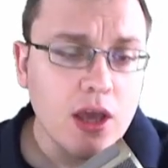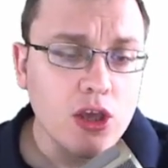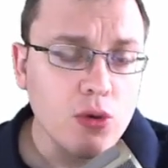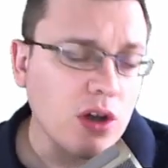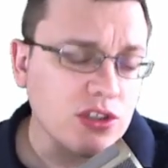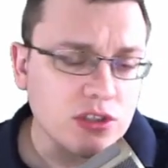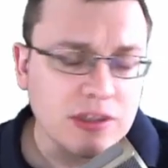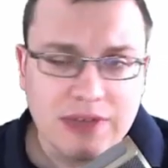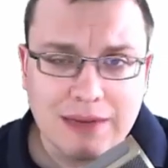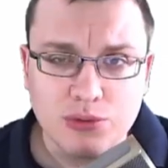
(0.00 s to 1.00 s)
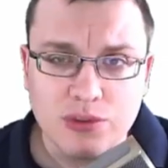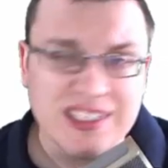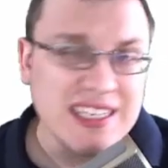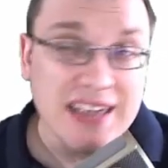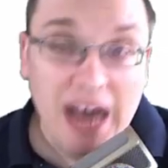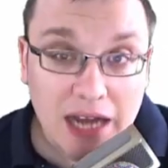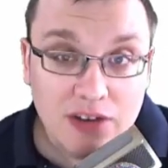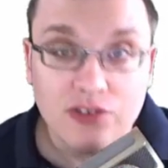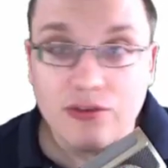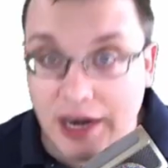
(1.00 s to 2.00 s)
You also sometimes will see
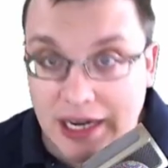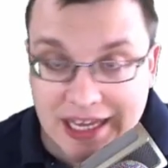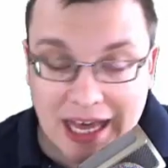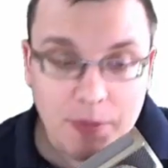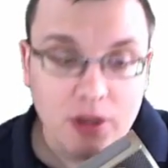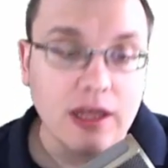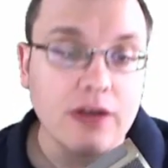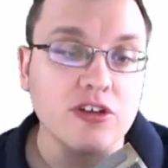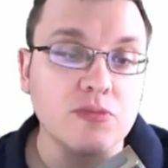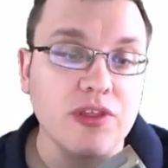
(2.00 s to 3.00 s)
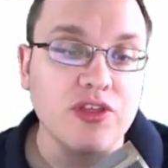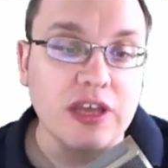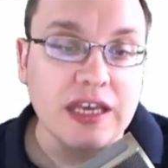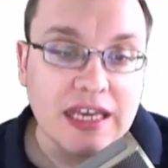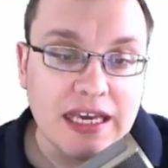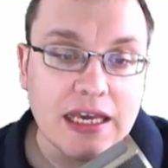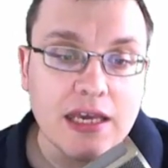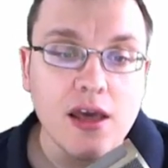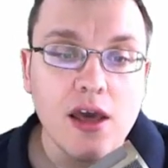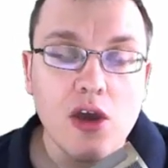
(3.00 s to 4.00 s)
not, right, in capital letters, but the
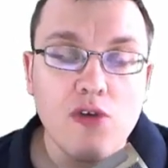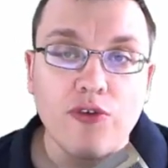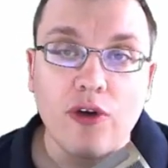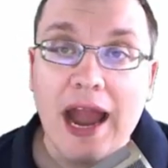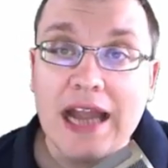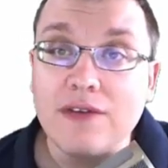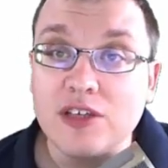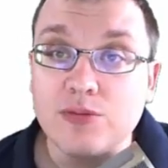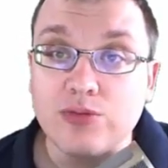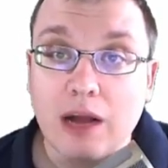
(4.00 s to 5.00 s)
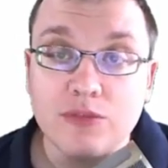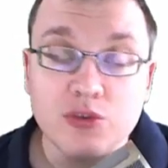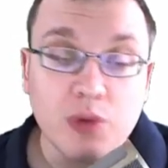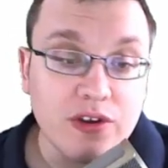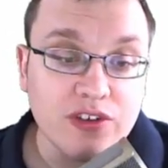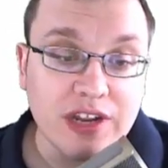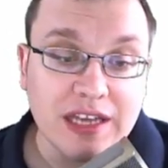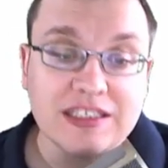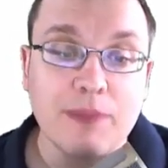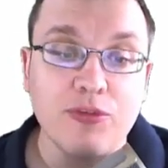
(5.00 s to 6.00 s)
key for any of these problems, whether there's an
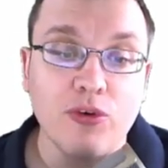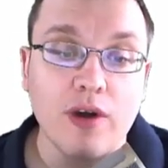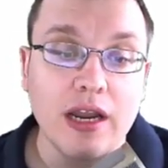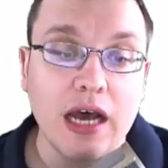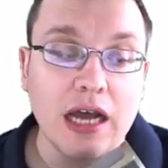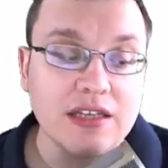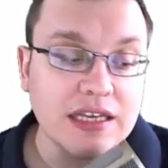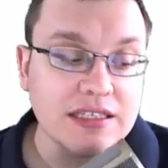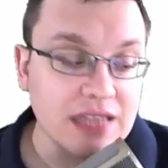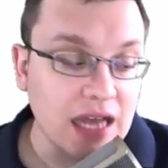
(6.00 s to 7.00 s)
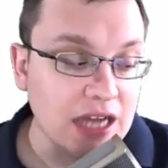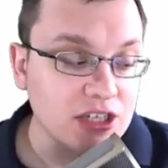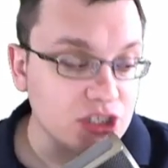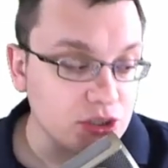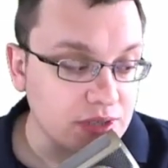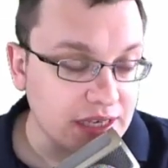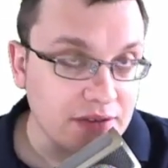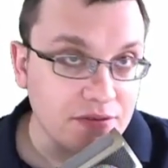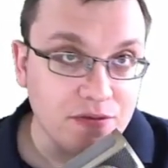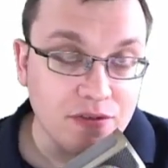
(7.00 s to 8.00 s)
except or a not, is not to
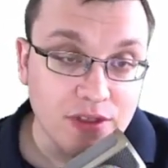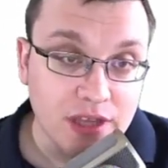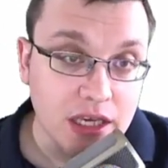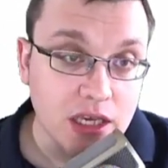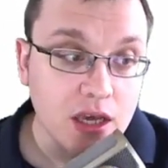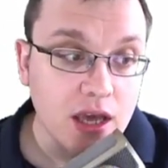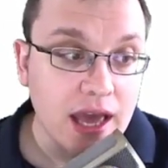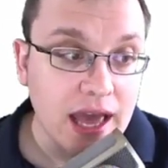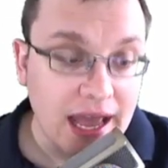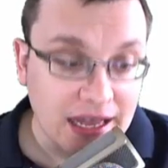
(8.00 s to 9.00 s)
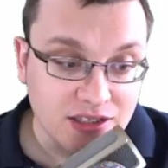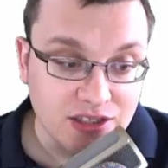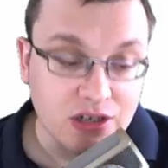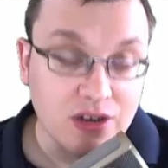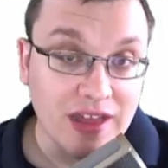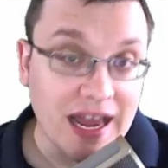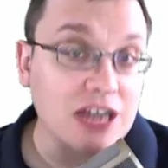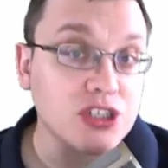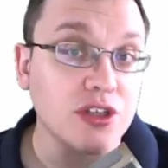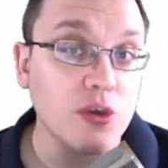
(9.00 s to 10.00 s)
give the answer that
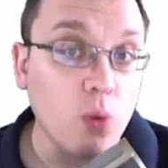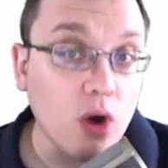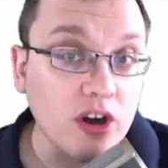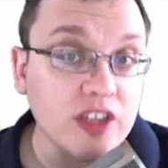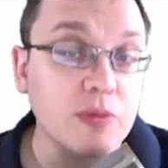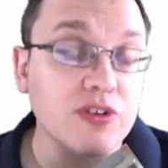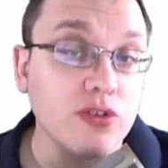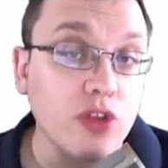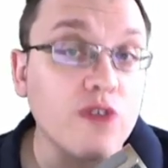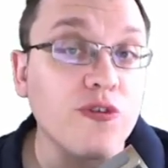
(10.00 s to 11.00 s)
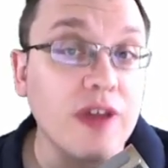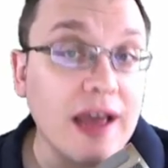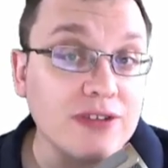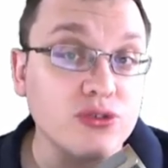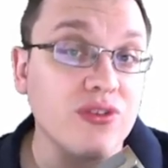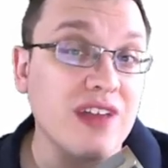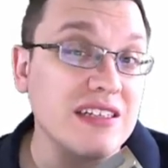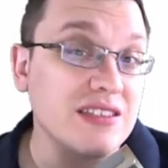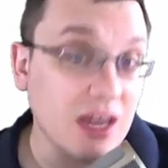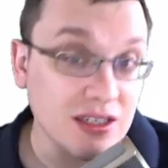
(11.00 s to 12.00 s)
actually works, but to look for the answer
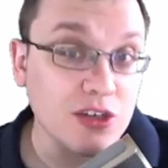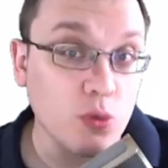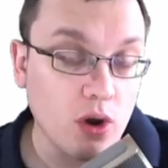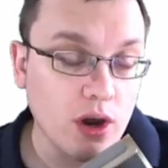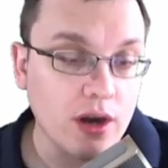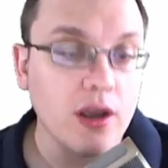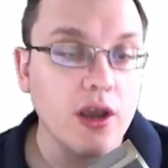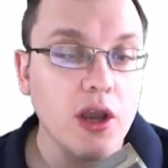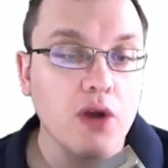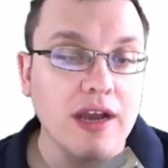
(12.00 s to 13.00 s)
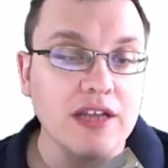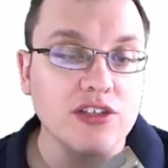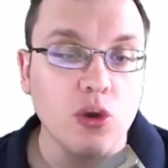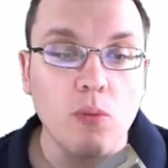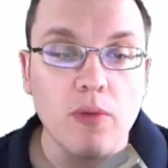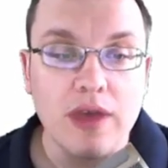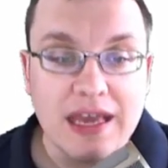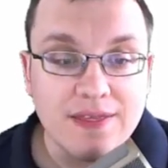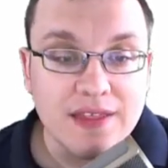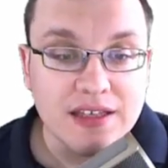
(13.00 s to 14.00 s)
that doesn't work, right? So
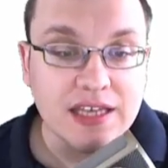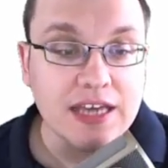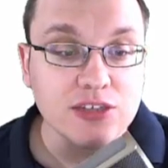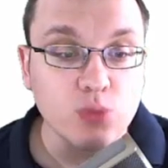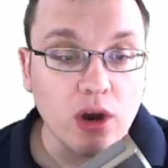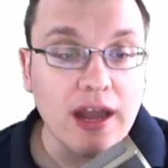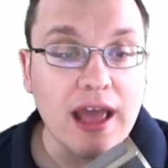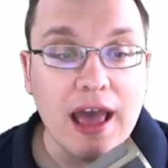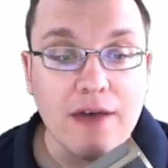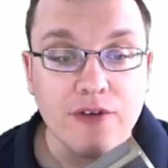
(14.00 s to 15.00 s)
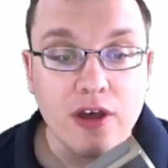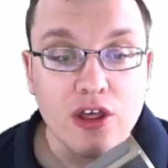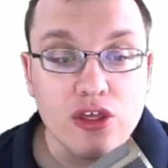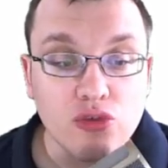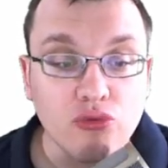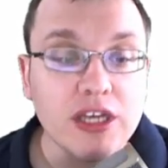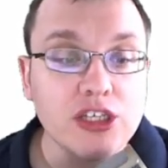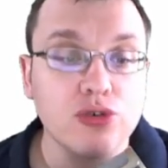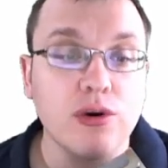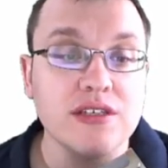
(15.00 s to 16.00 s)
in this case, we're going to have three
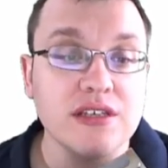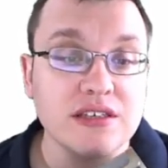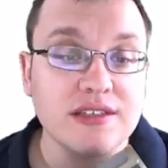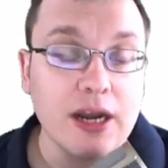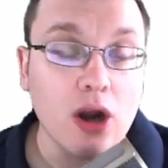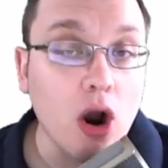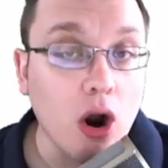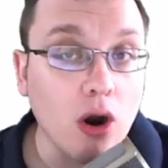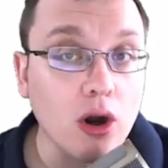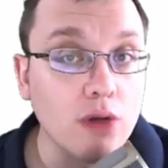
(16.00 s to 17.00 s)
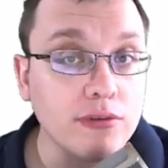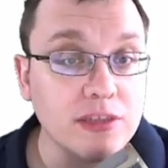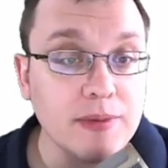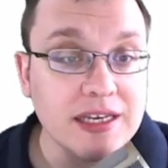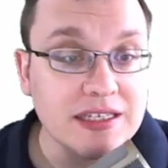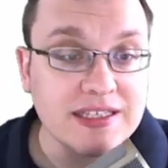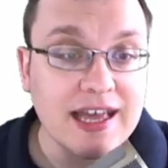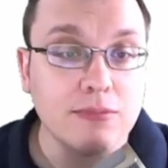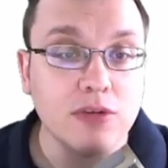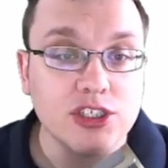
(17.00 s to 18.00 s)
choices that are going to be
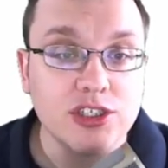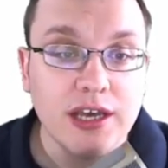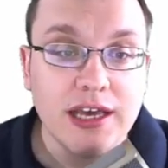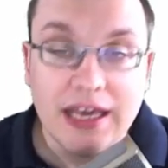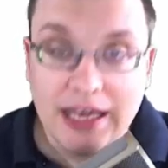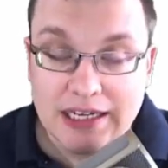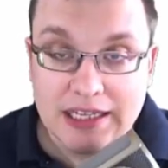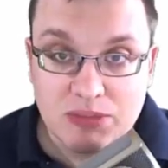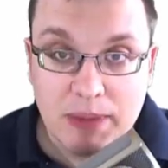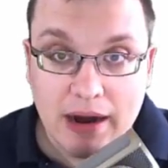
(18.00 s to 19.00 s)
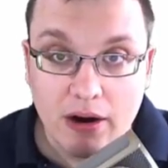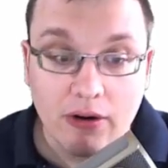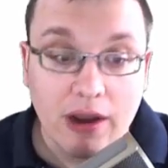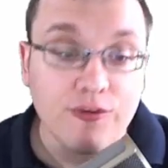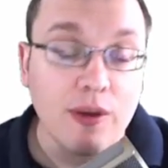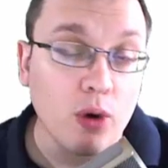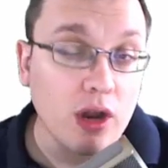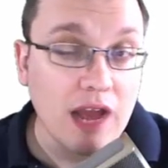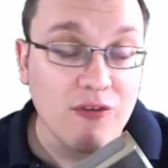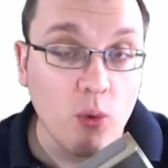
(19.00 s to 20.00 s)
established in this paragraph, and we're going
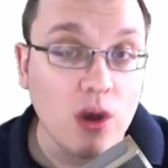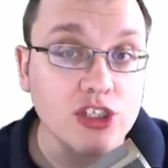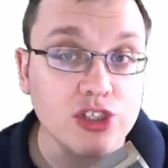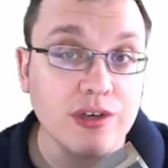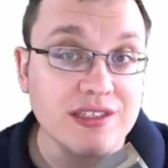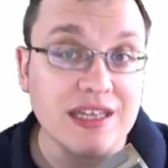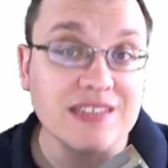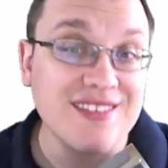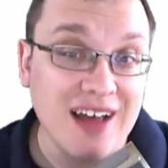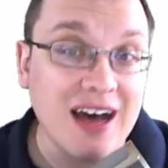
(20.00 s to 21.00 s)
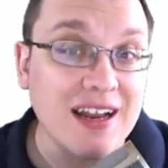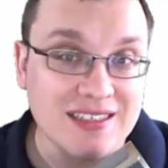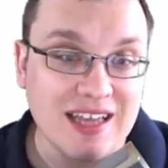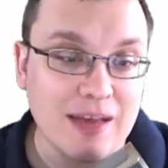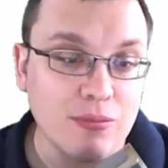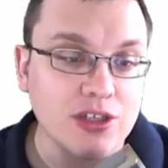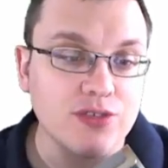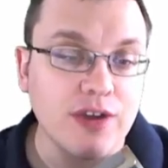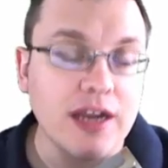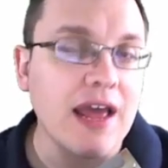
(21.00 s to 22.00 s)
to have one choice that's not established,
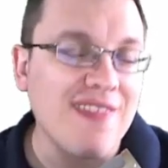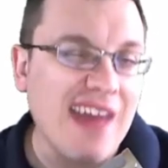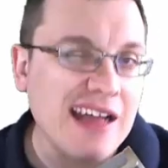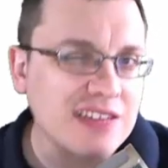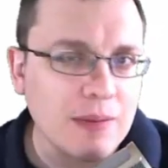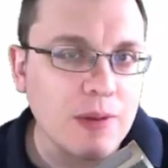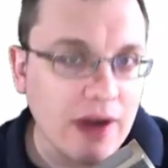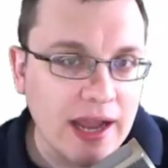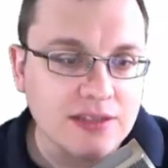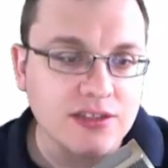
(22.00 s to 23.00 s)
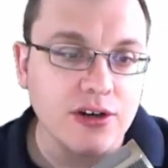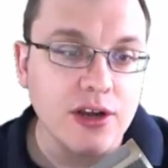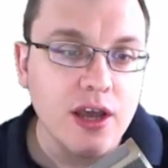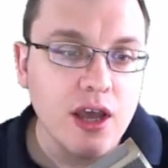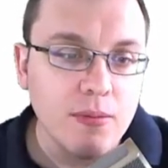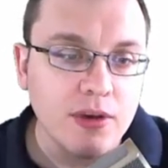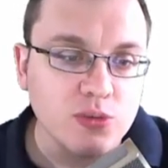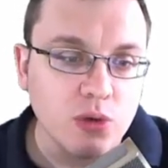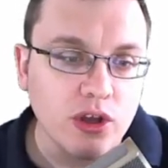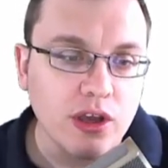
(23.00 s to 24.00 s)
right? And that's going to be our answer because
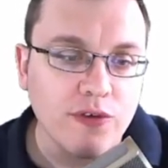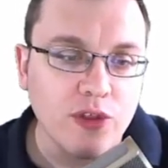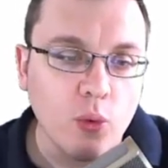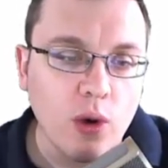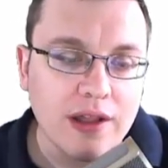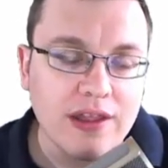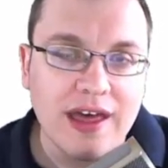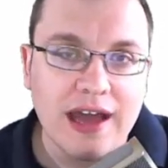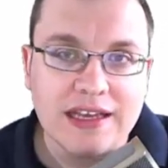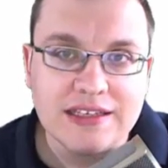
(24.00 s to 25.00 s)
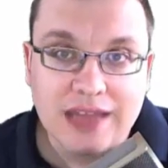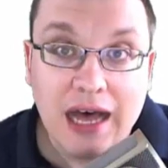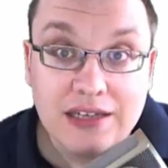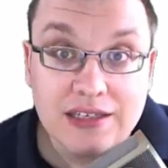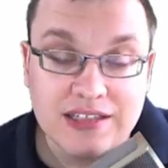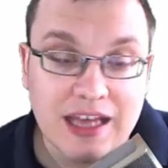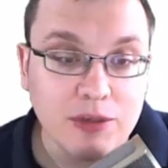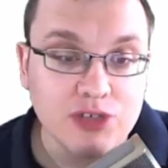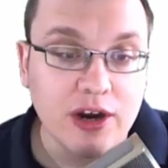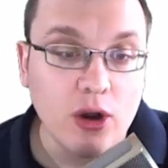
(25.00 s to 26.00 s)
we're looking for the one that is not
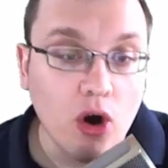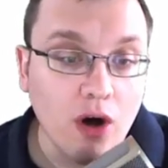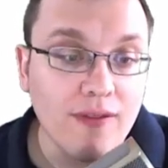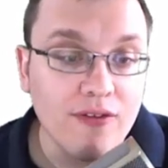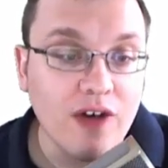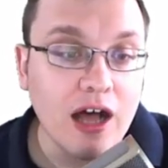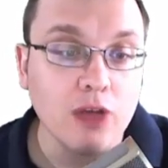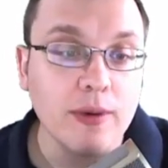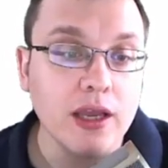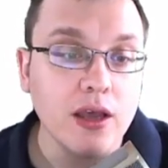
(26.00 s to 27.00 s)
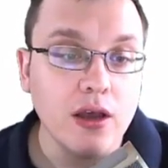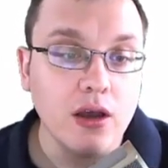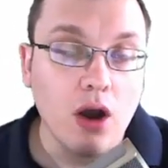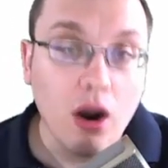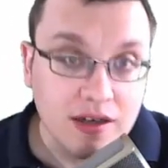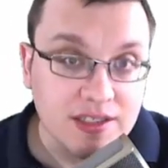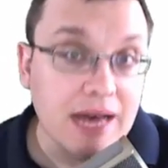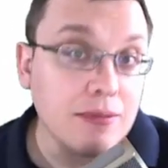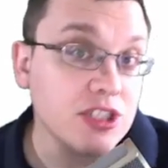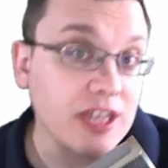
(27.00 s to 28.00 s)
established, right? All the following are
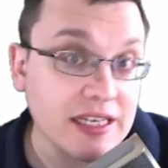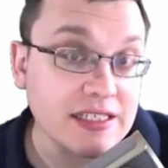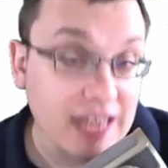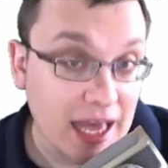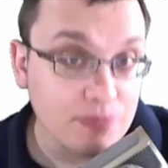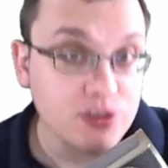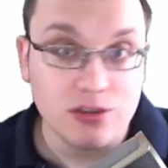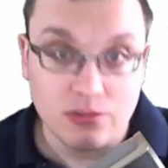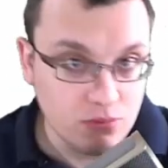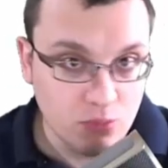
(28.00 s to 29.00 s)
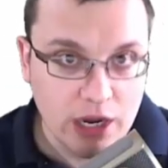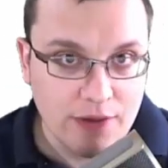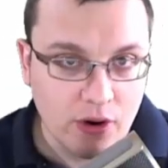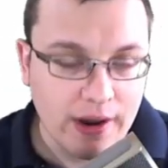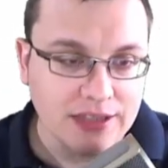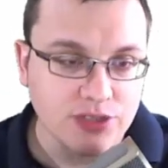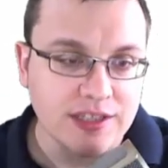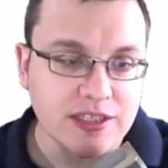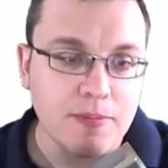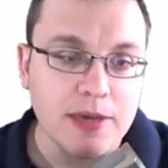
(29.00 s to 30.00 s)
established except whatever our answer
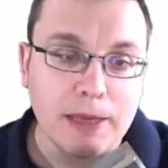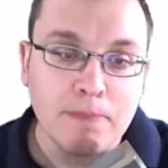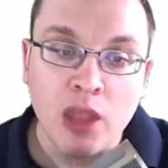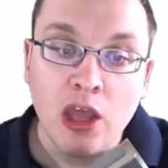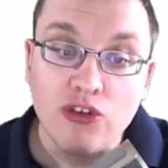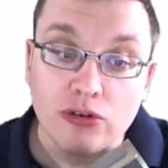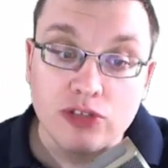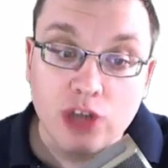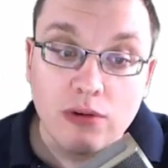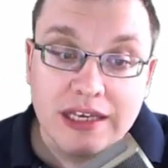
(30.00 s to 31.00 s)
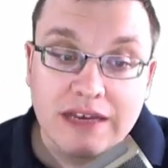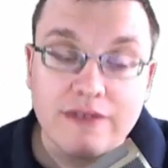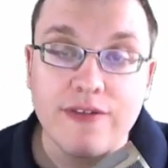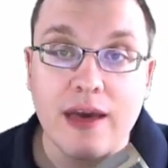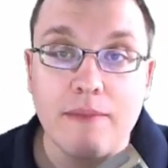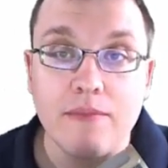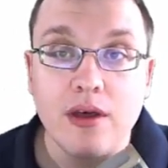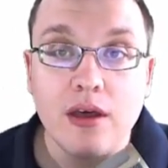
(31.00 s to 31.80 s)
ends up being. So don't give them